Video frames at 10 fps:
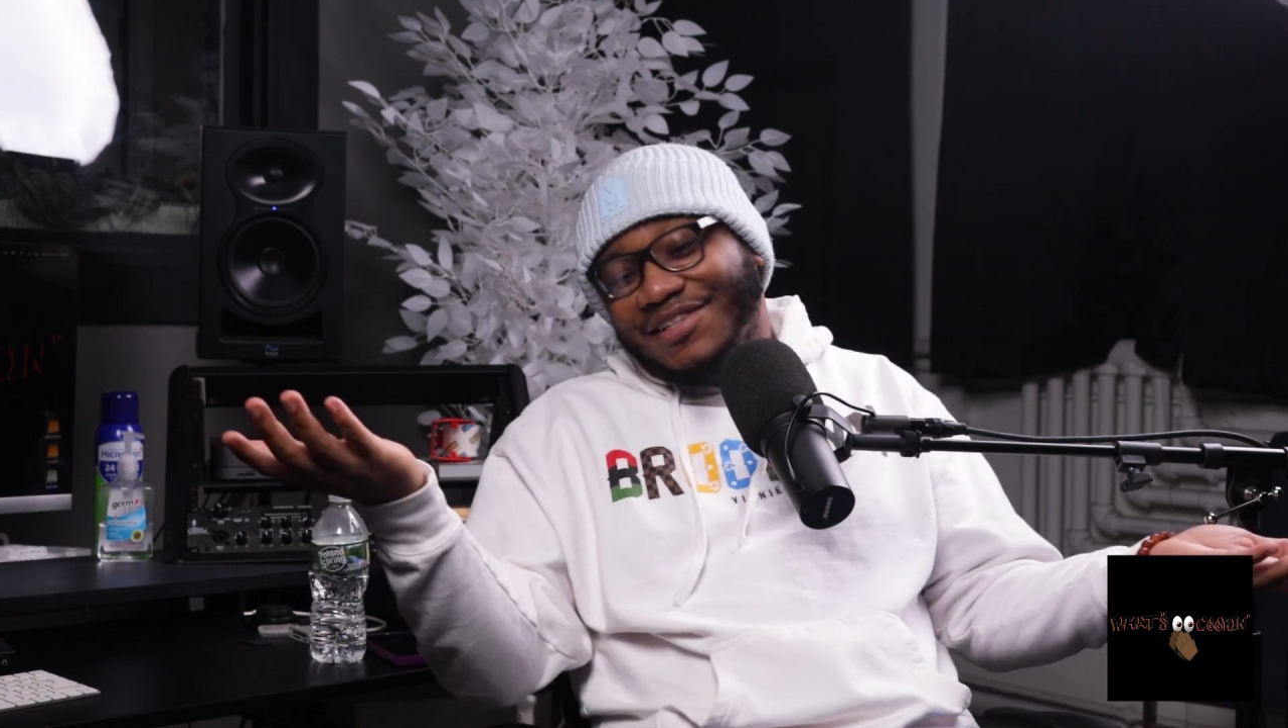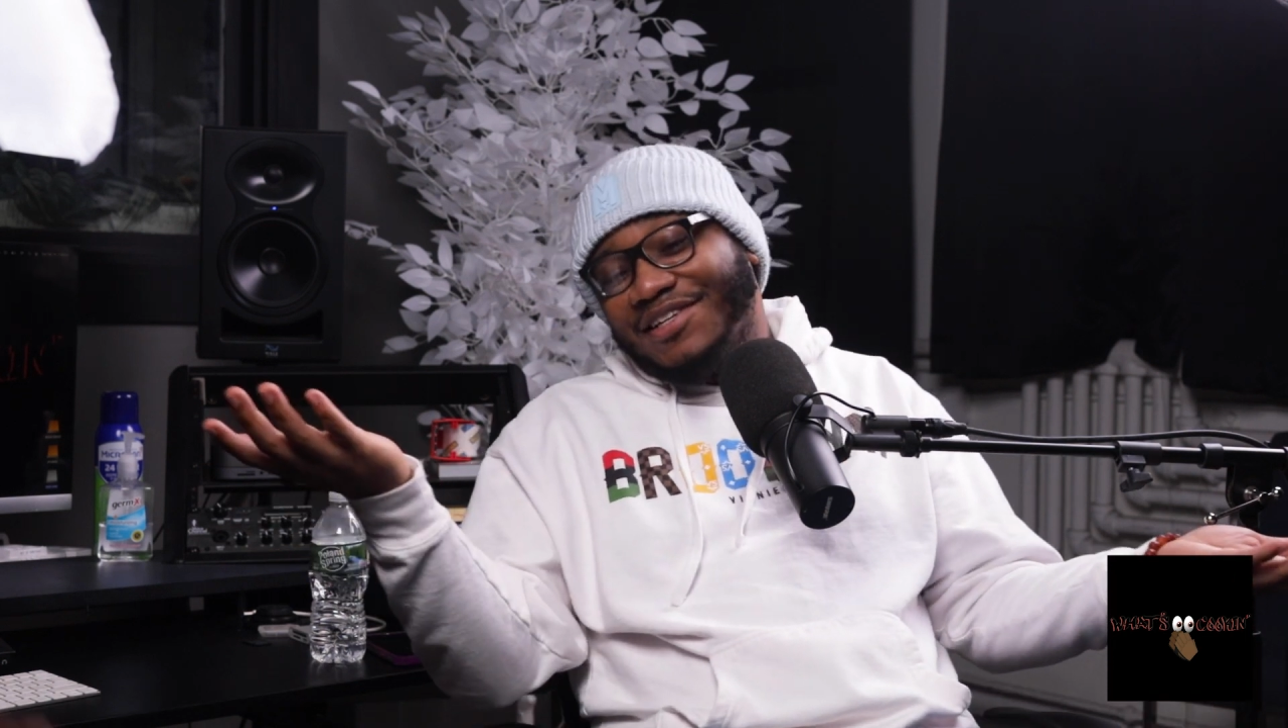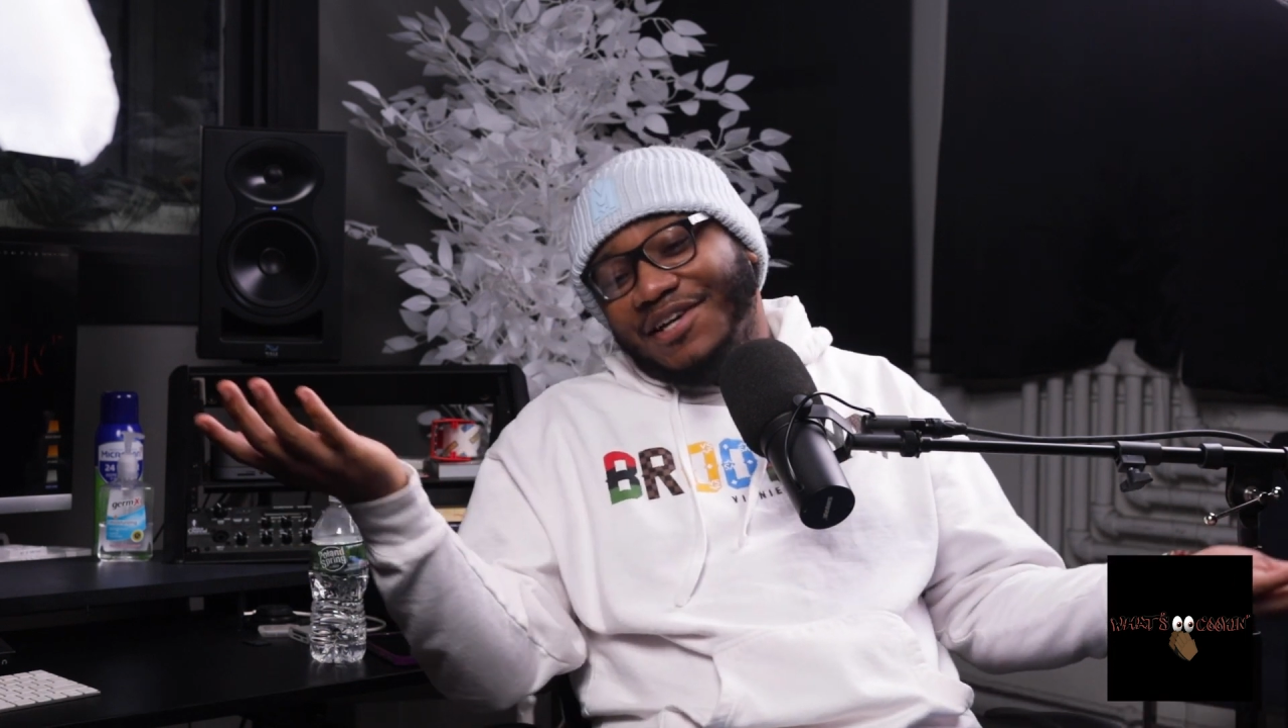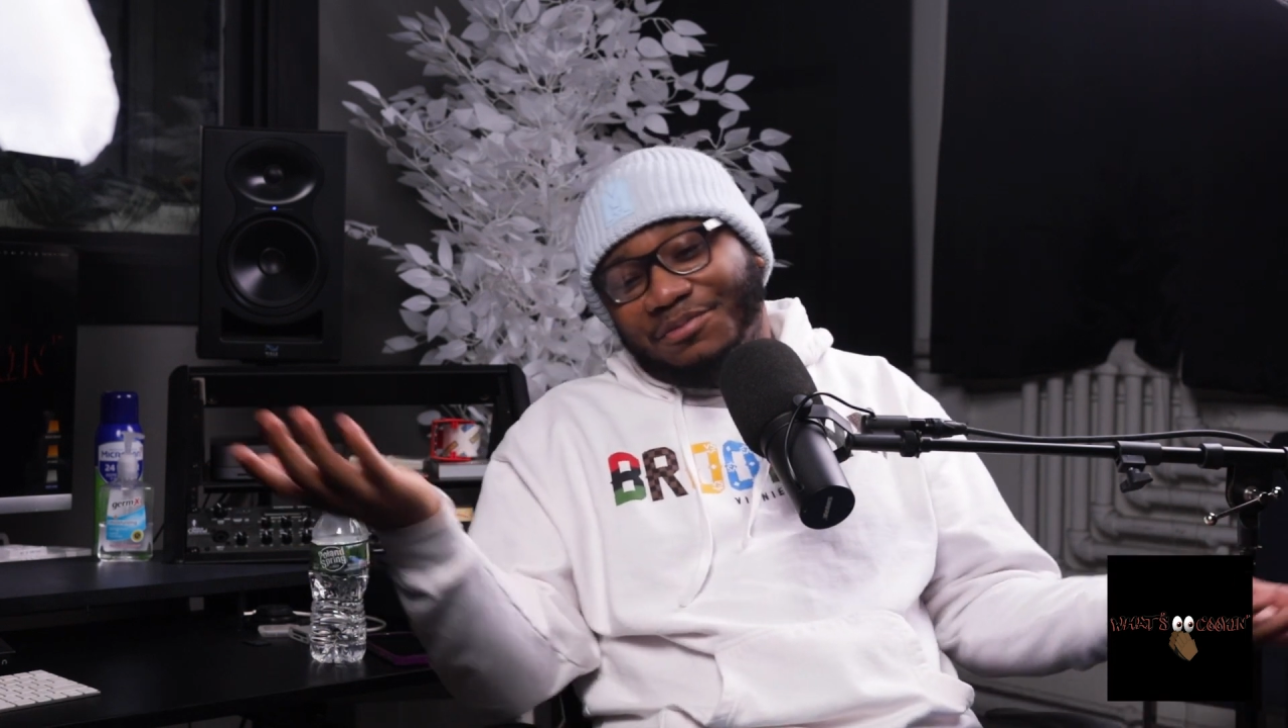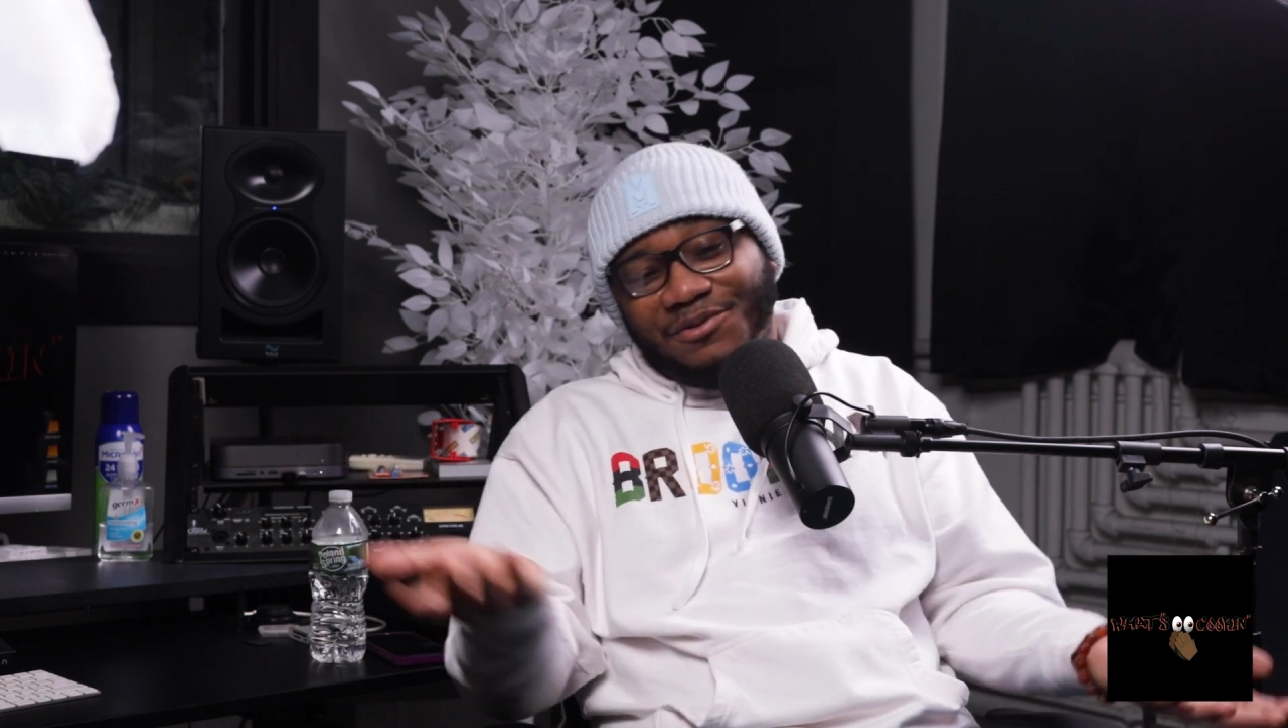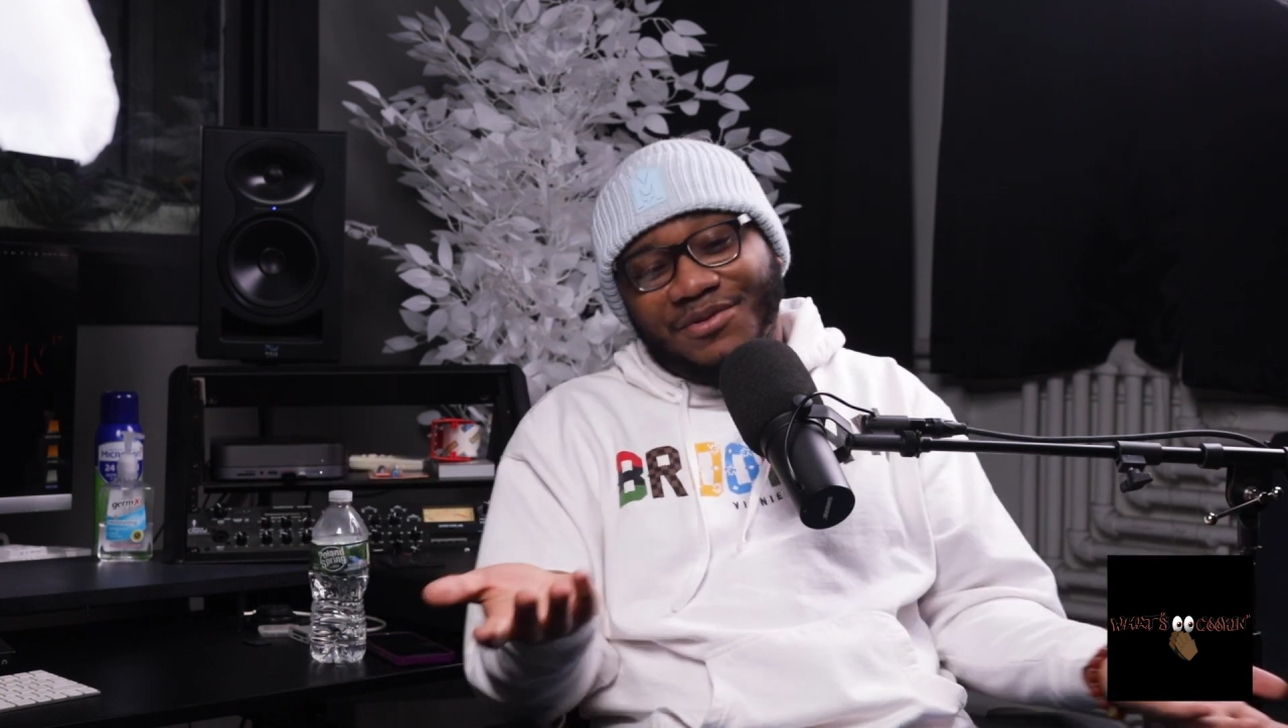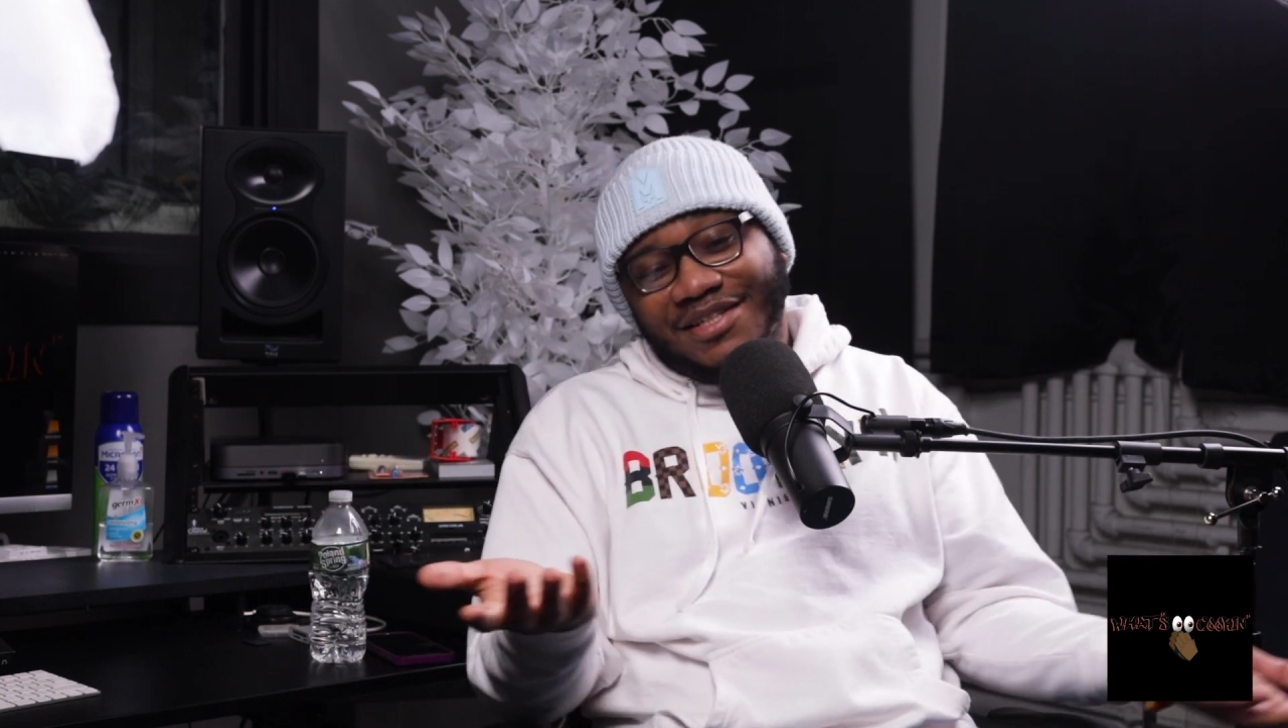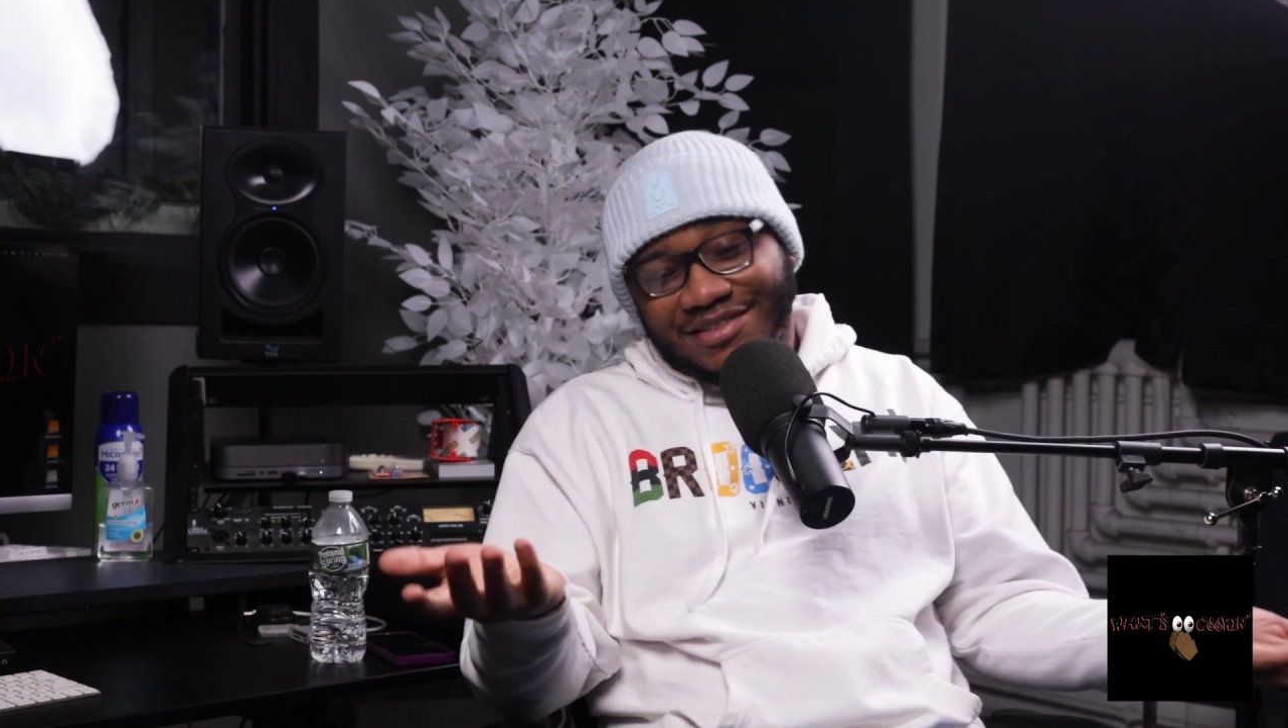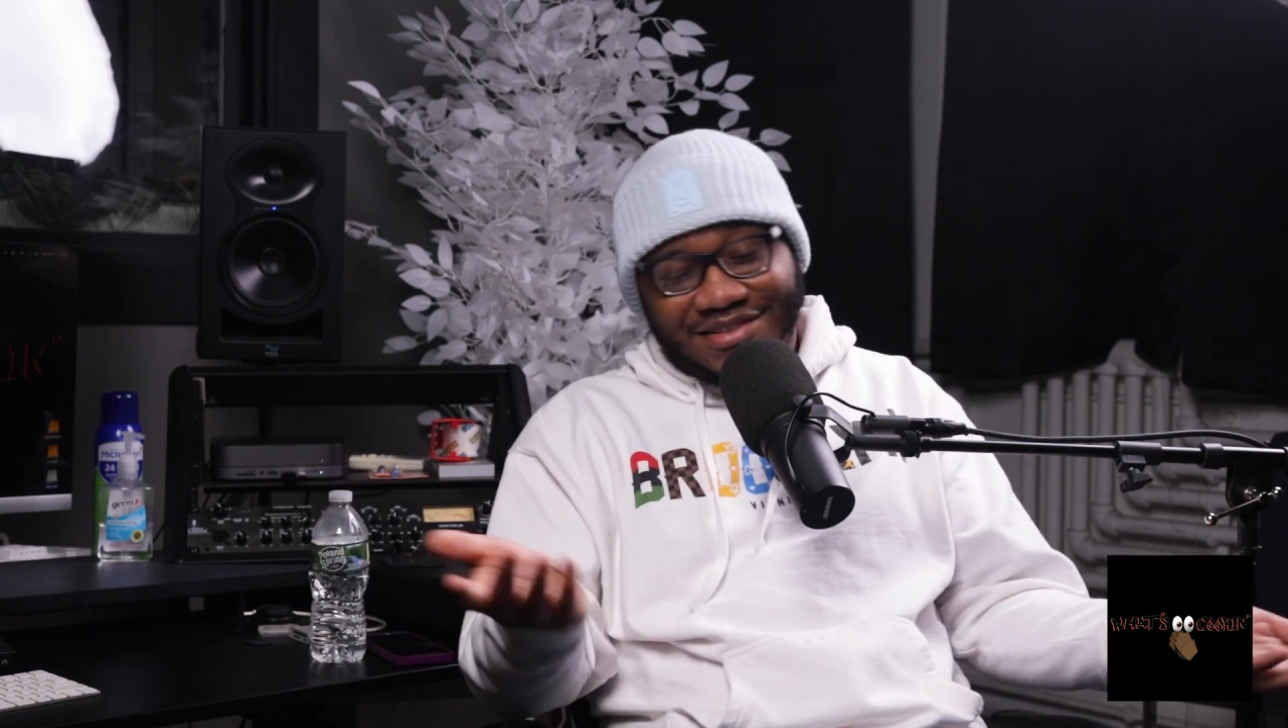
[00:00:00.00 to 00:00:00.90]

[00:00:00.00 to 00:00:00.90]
there a couple of weeks,